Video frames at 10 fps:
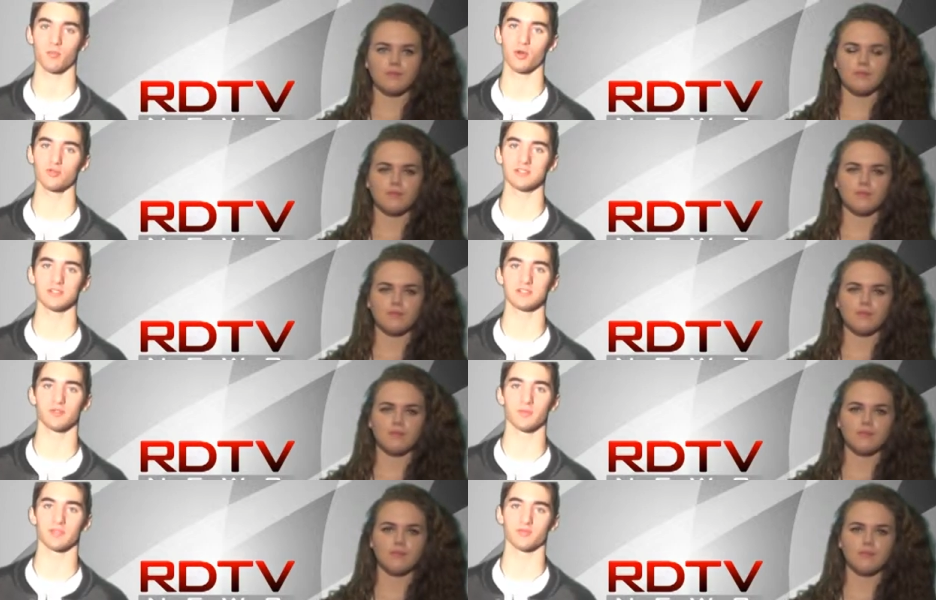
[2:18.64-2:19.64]
Speaker 1: Proceeds
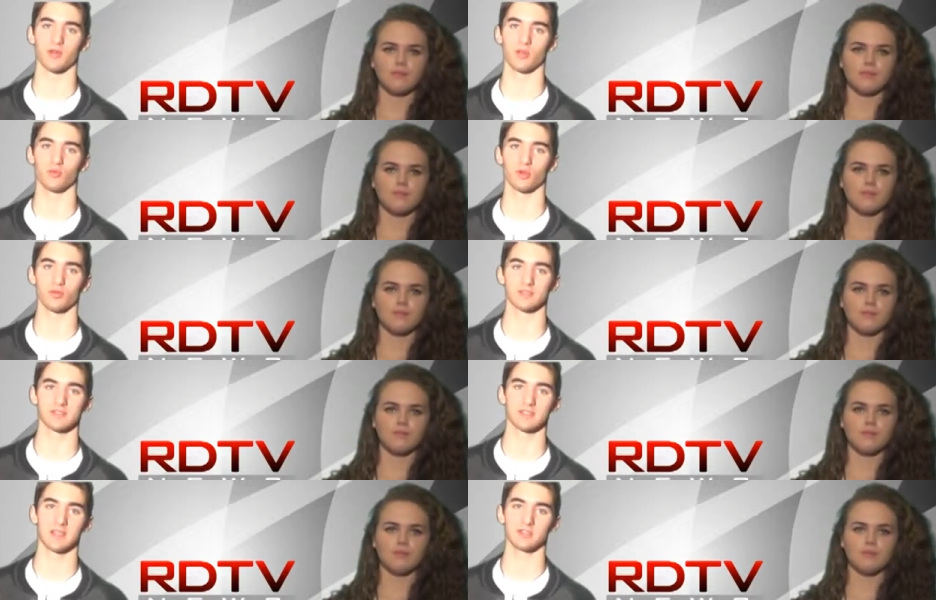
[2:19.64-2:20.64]
from this run will go to
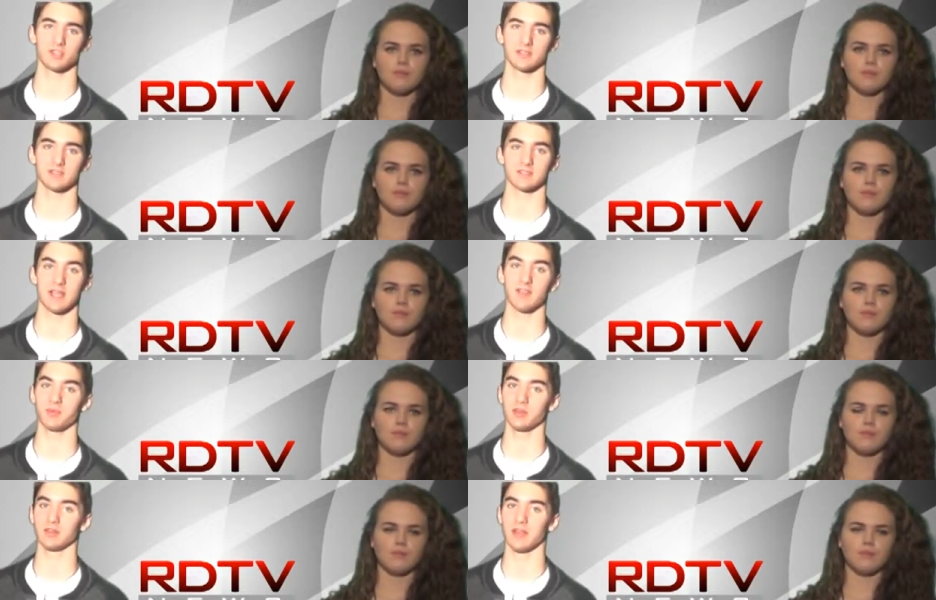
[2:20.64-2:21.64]
CHS's
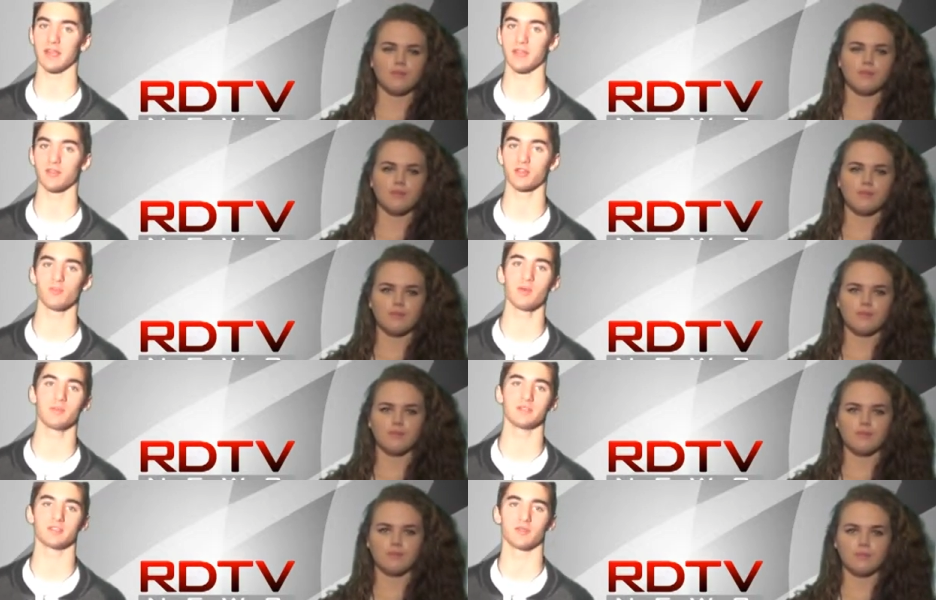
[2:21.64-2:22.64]
FBLA and their
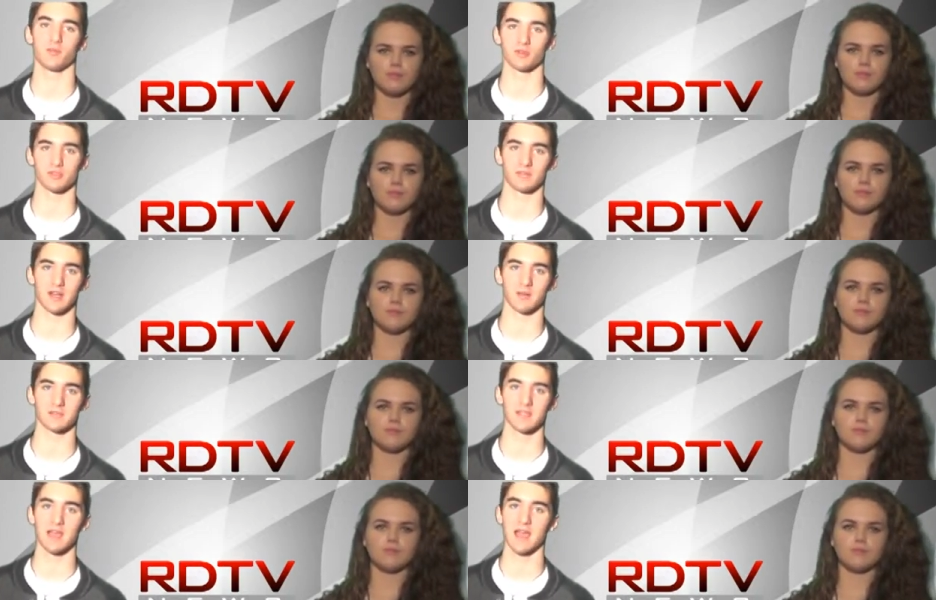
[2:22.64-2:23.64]
commitment to the March of
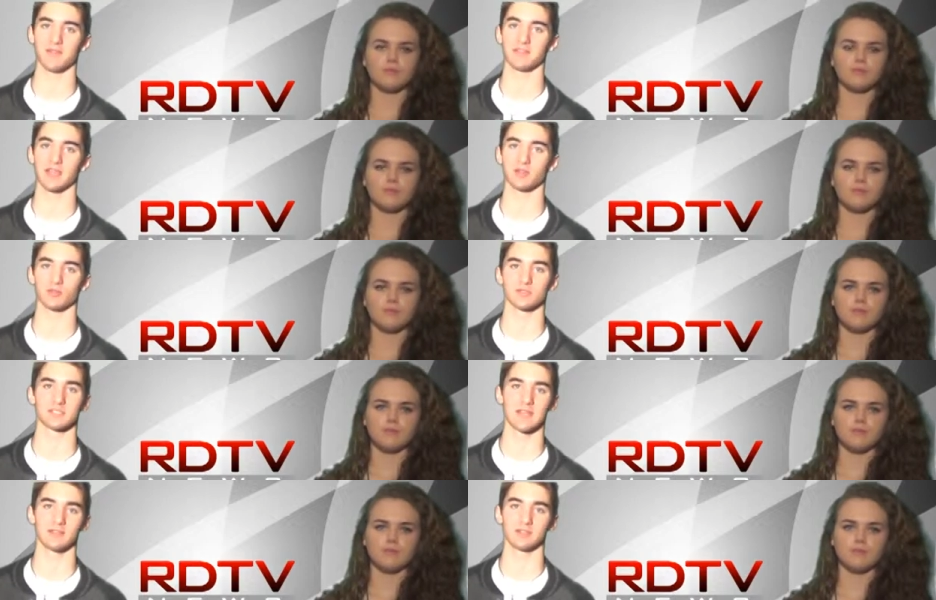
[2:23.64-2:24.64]
Dimes at the annual
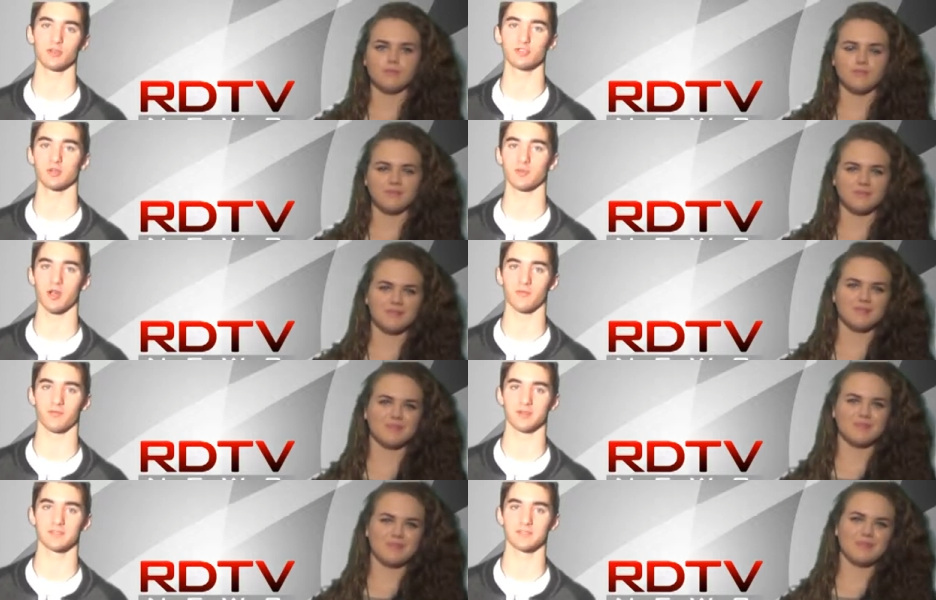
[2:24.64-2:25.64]
State Leadership
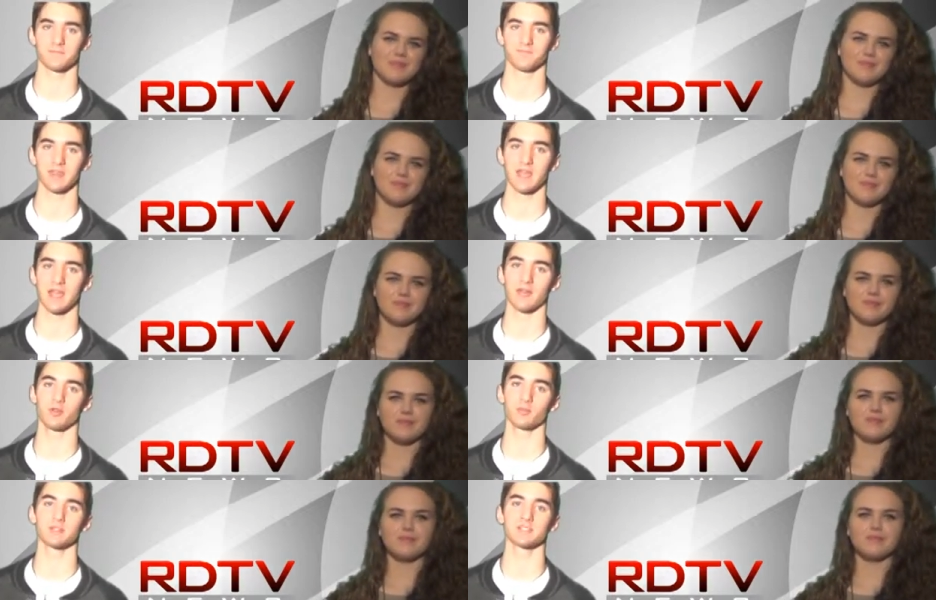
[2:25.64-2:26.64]
Conference.
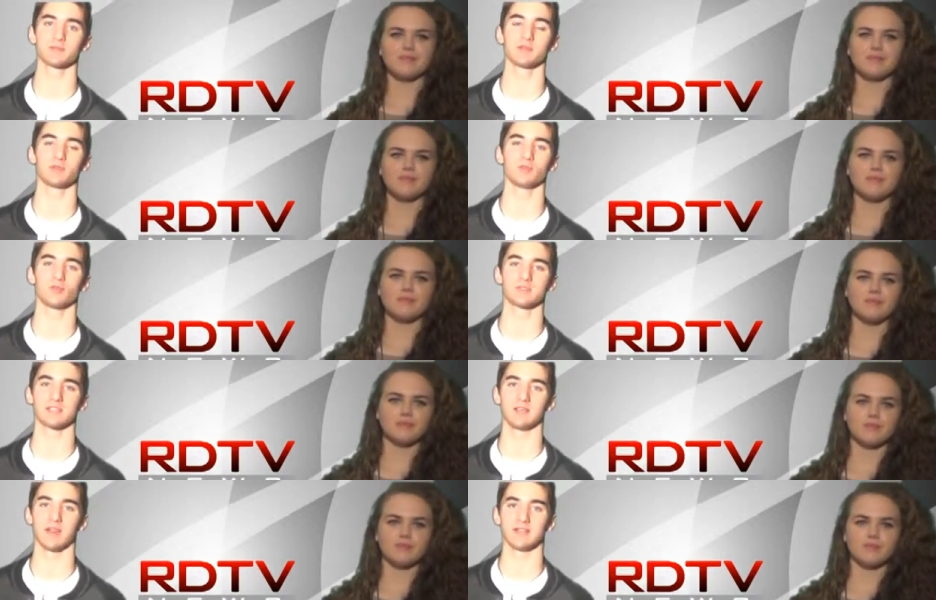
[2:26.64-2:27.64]
Every participant will
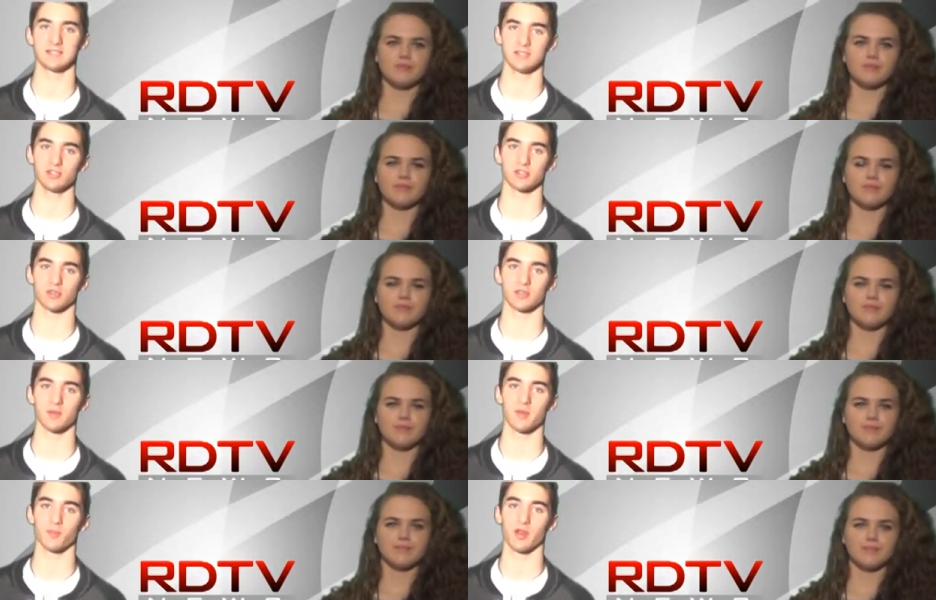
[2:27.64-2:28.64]
receive a t-shirt
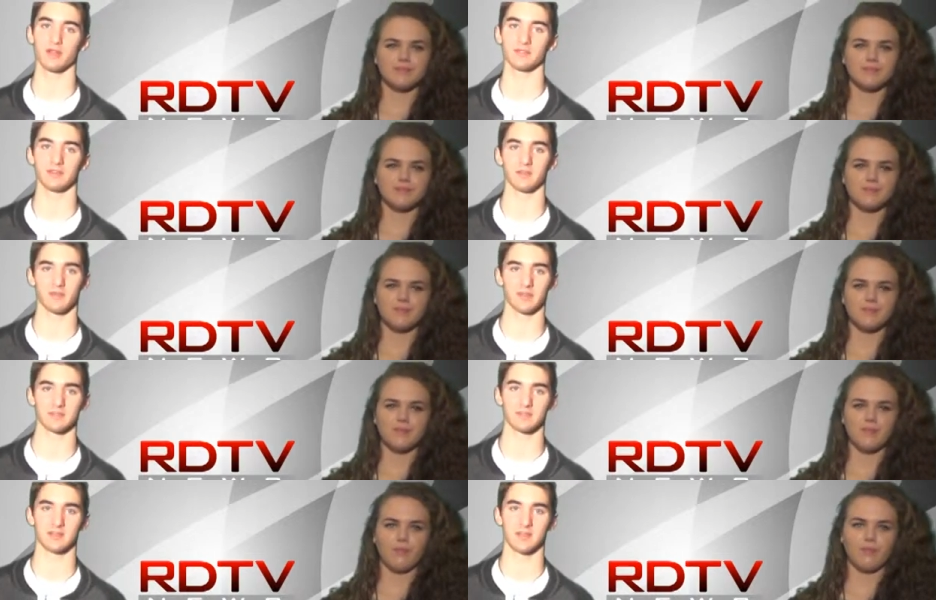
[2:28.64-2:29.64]
commemorating the
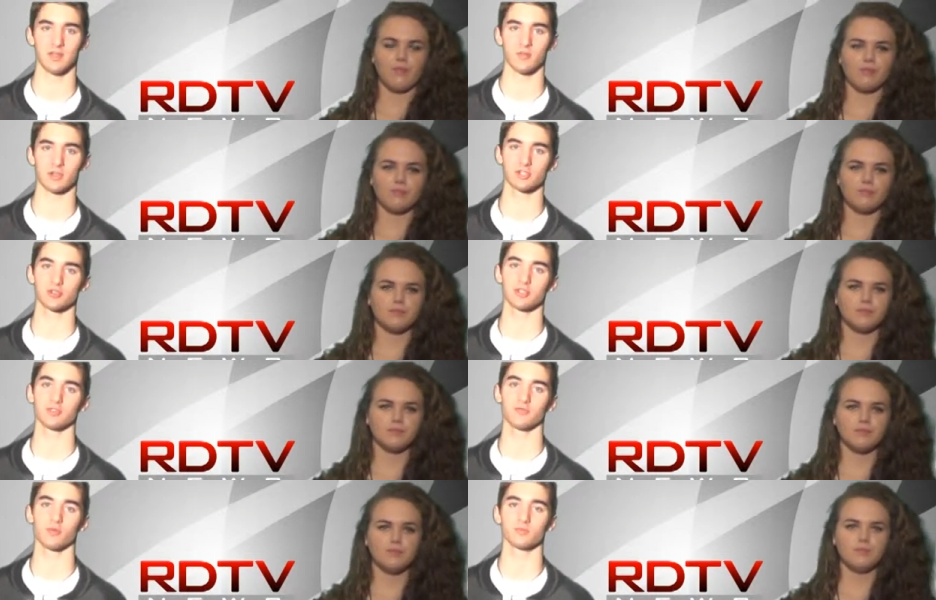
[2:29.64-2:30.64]
event.
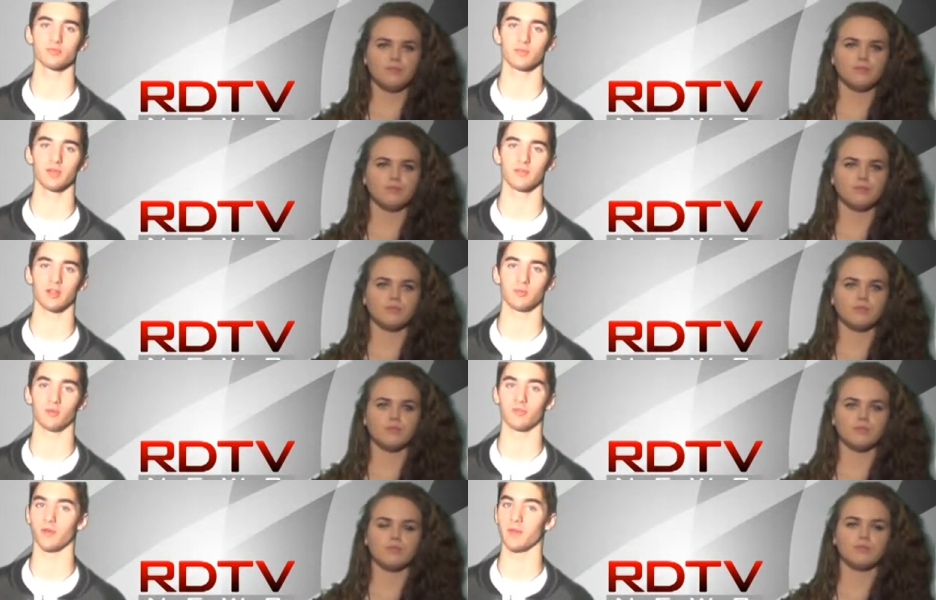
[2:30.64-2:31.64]
Registration forms will be
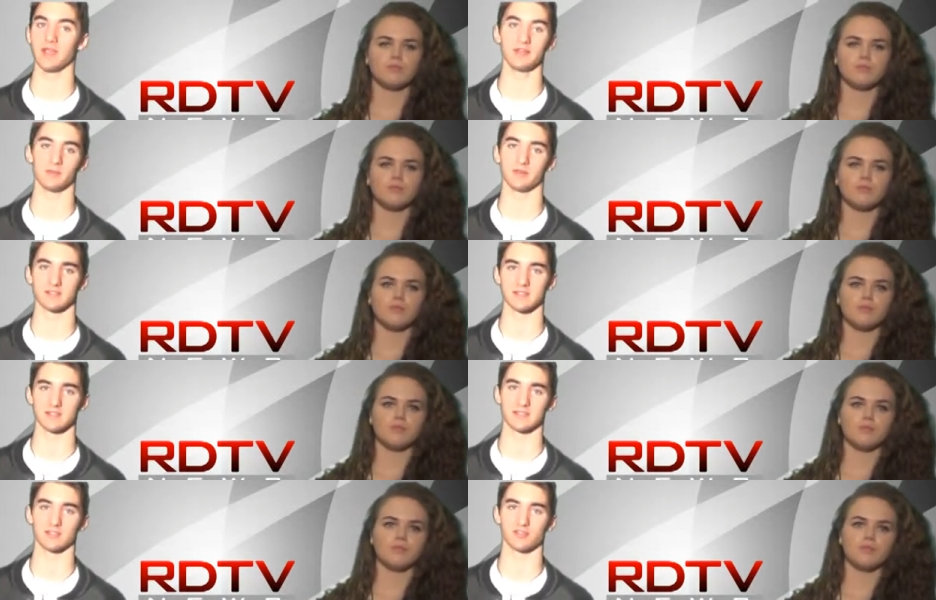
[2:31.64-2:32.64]
available from any
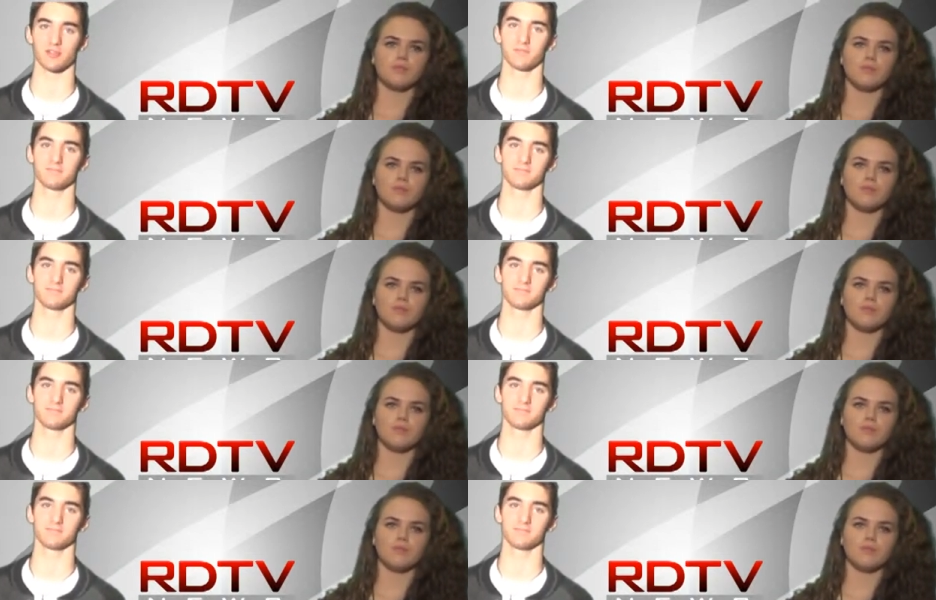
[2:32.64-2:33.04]
business teacher.